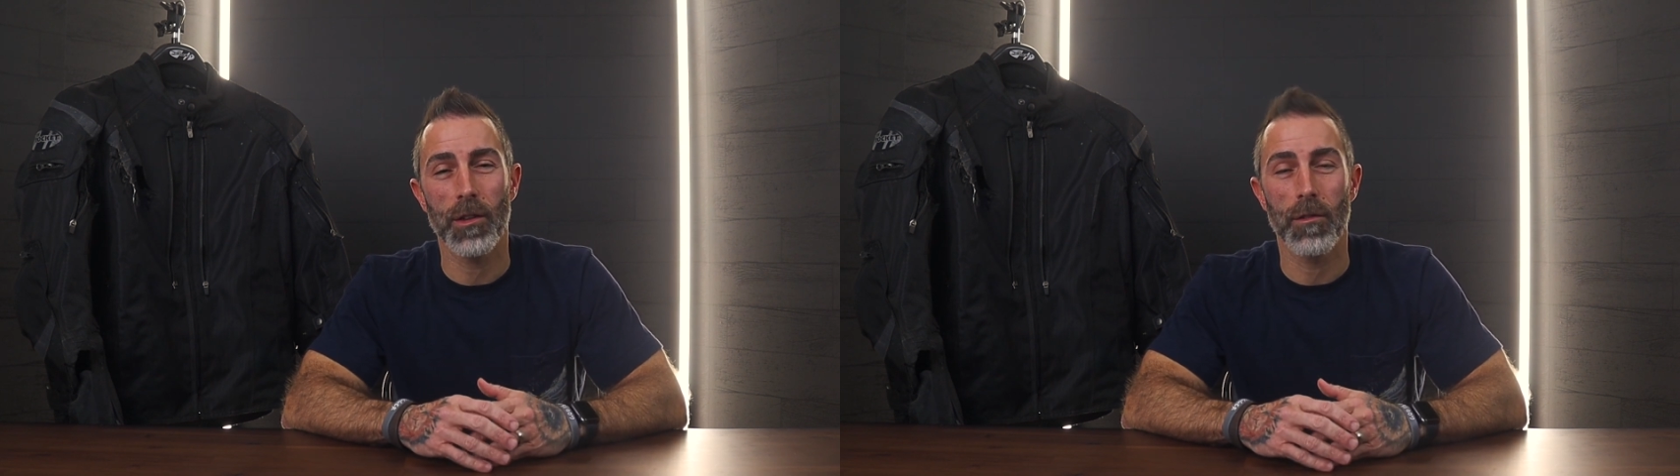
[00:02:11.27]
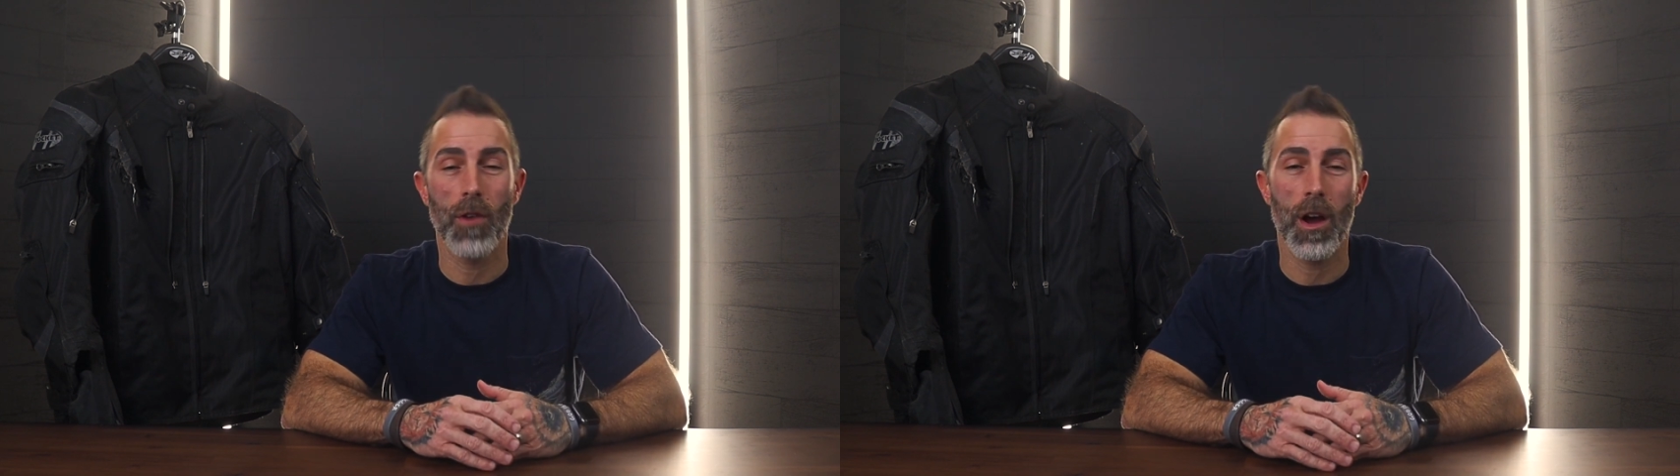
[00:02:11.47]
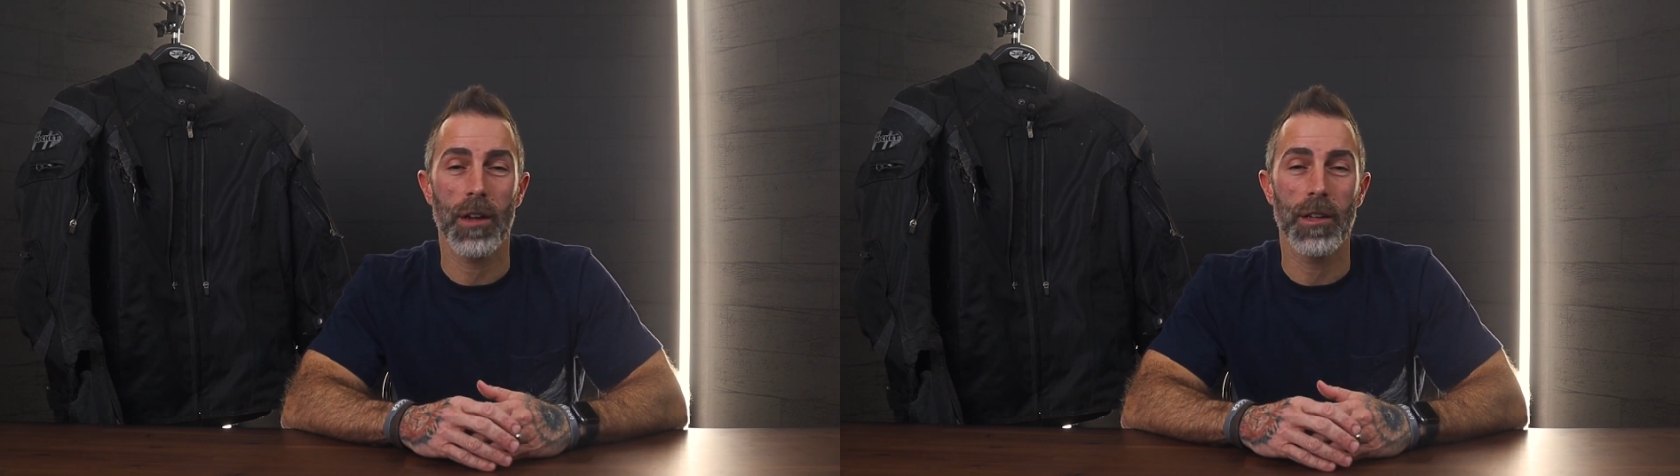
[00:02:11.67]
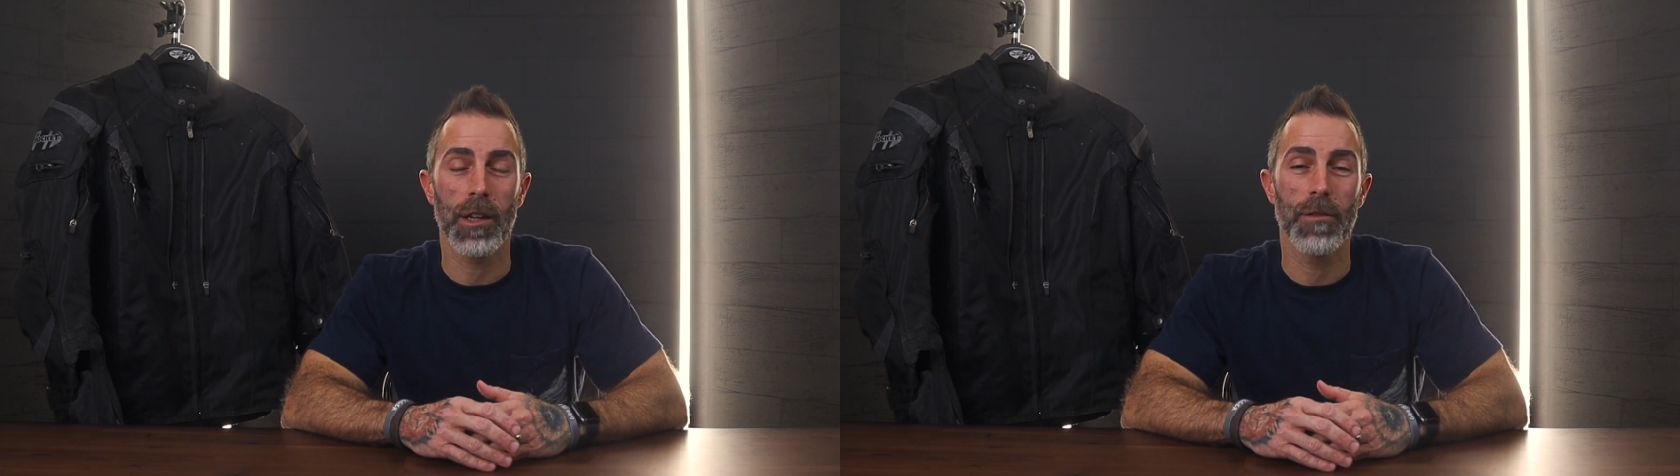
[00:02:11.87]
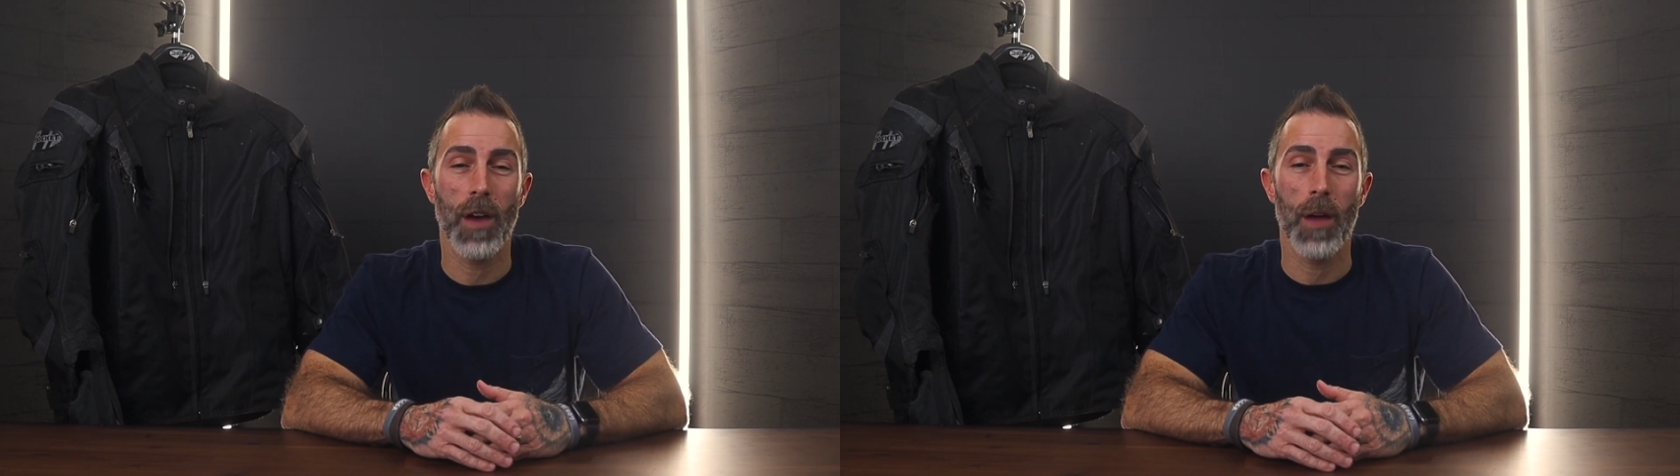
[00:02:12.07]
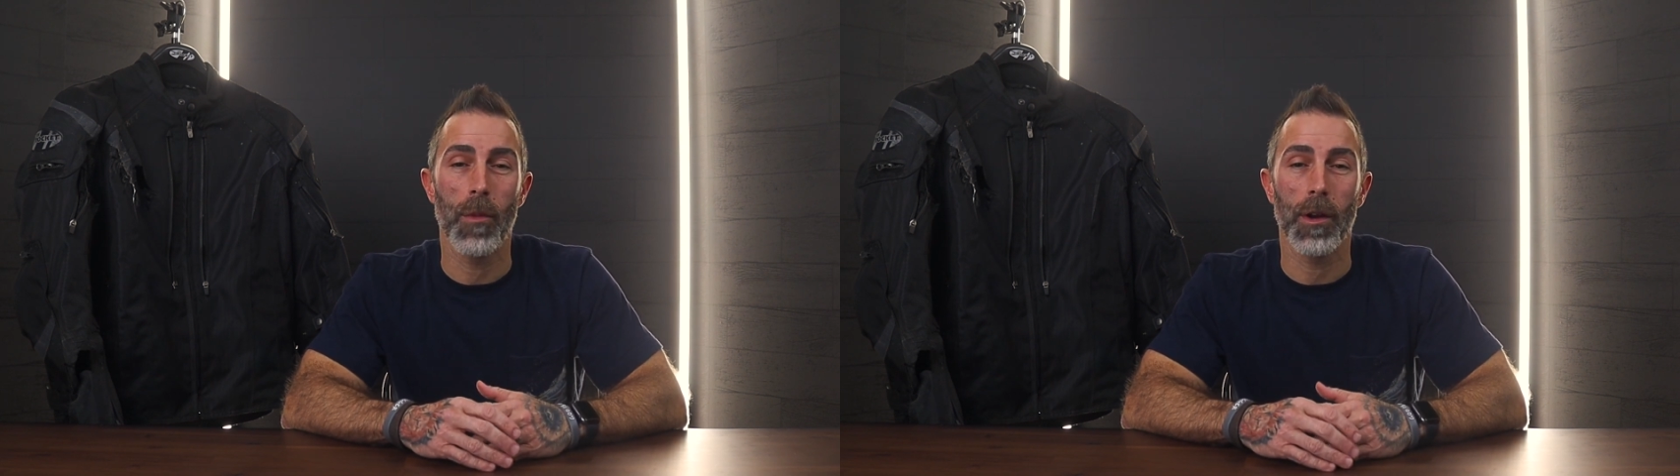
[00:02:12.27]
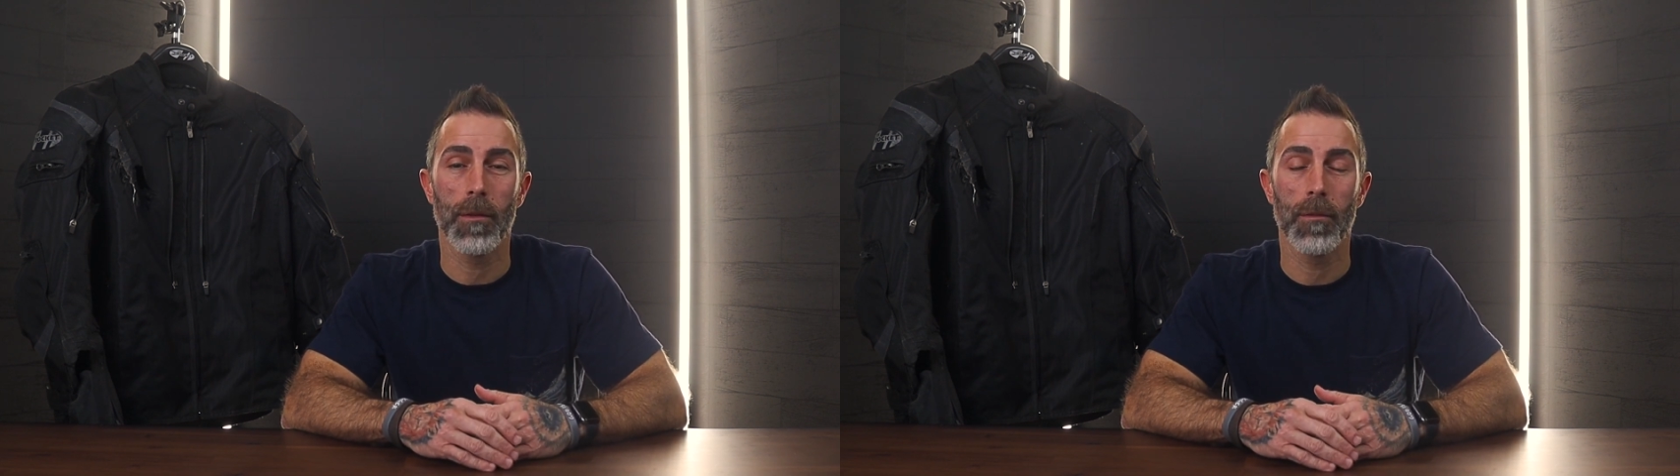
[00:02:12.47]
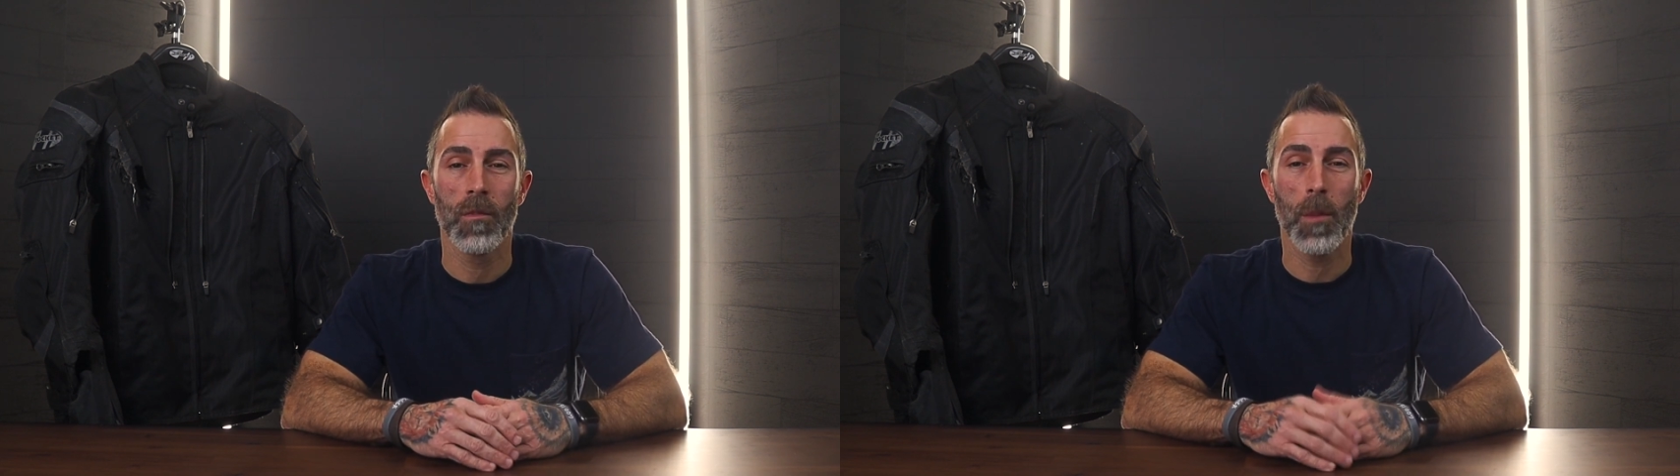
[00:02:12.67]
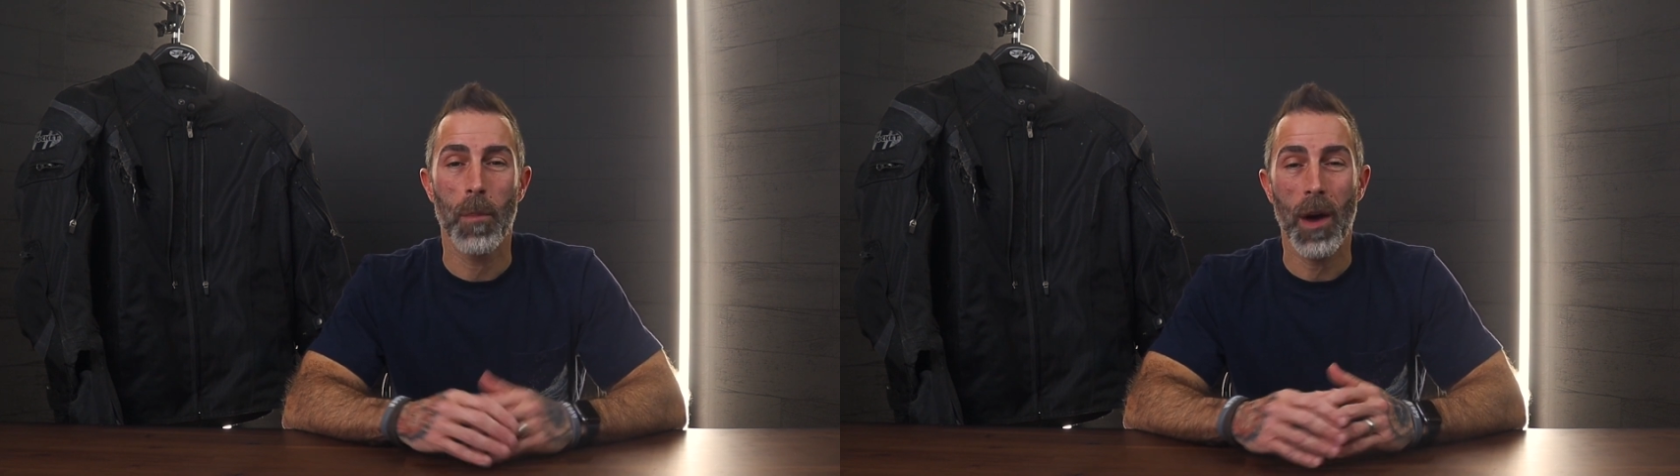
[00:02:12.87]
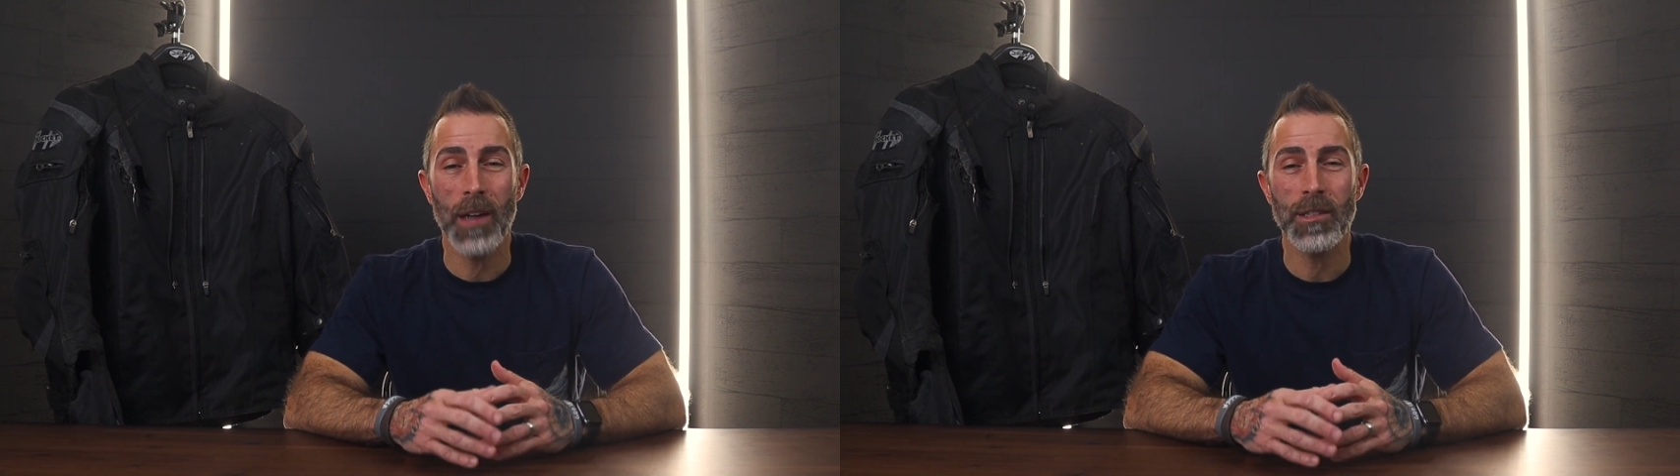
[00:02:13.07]
of the Rock-Tex fabric. The
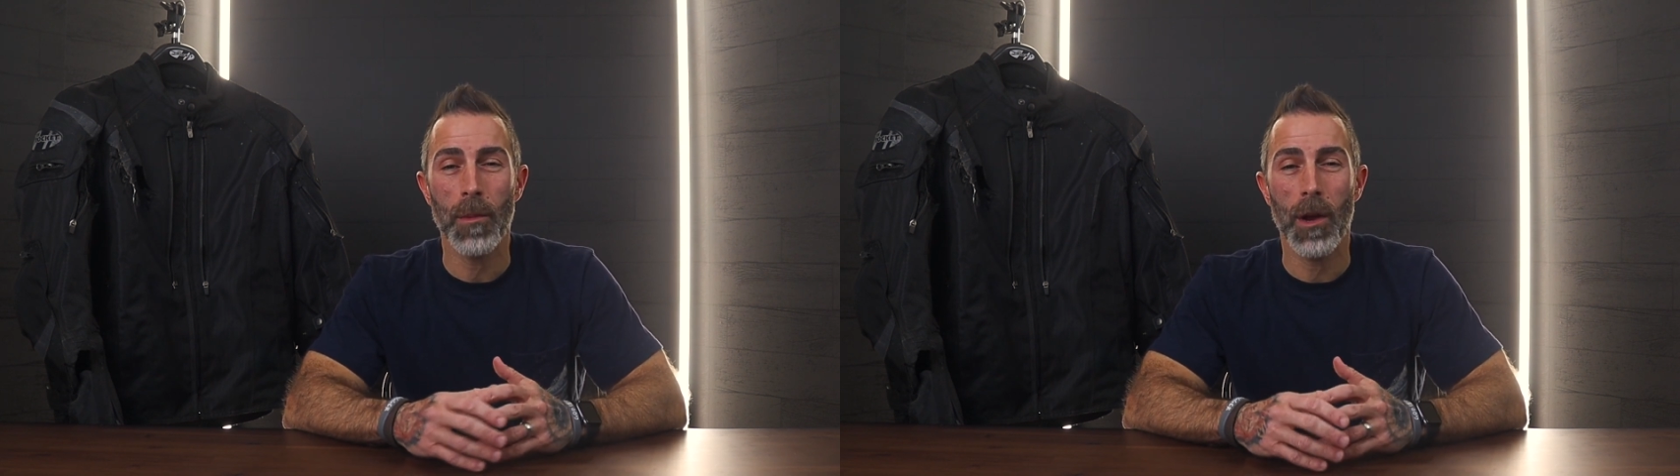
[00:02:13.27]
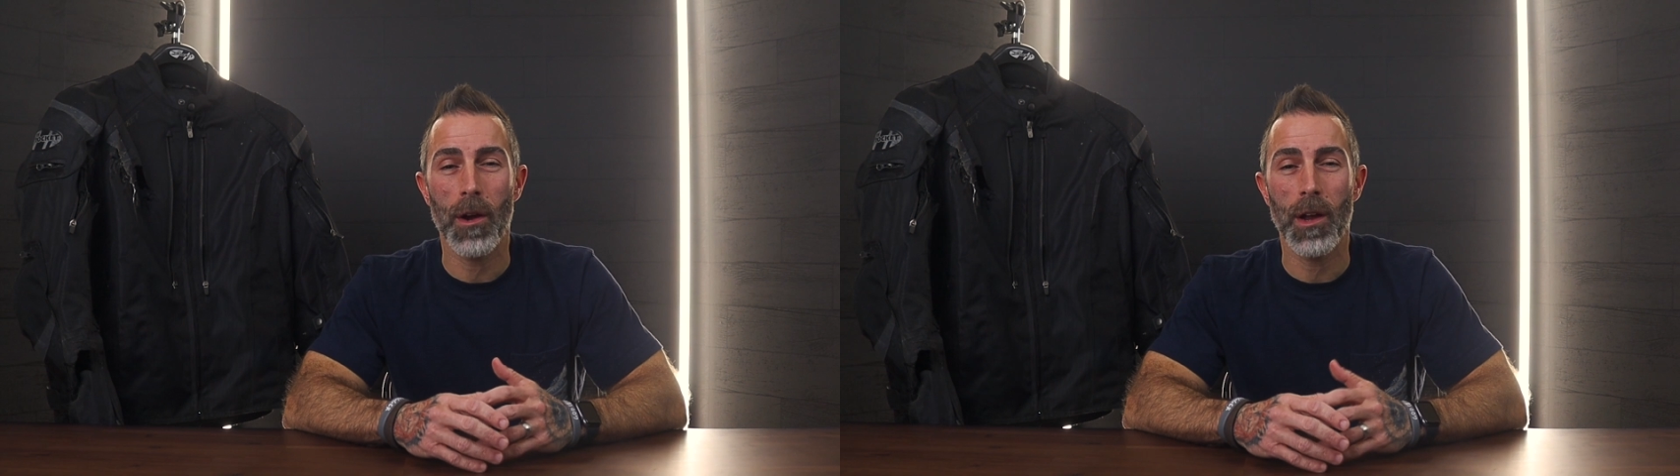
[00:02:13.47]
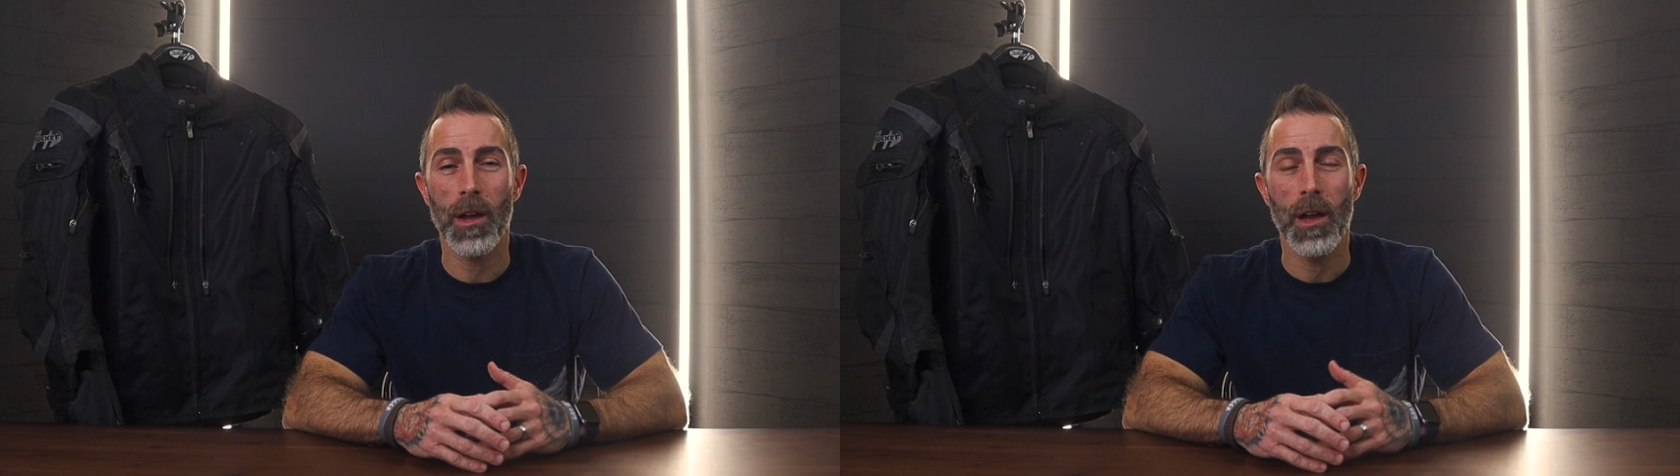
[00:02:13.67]
bicep area